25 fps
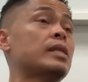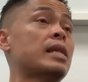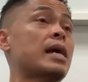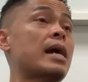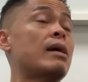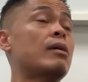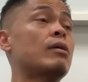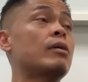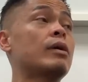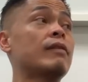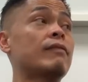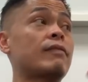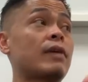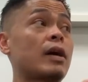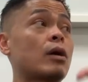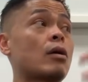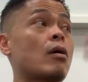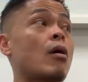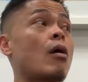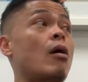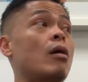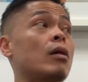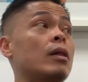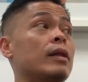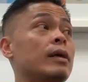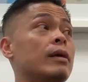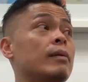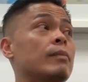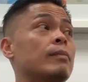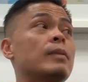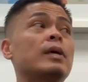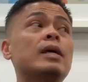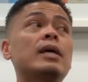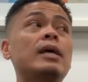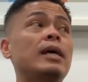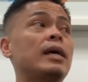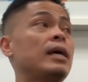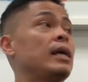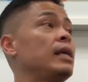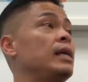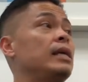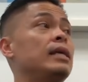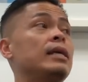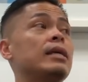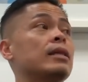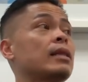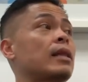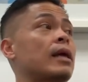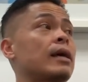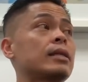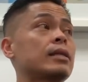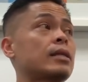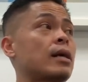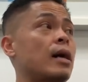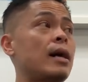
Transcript: Now, if I call him, and he didn't like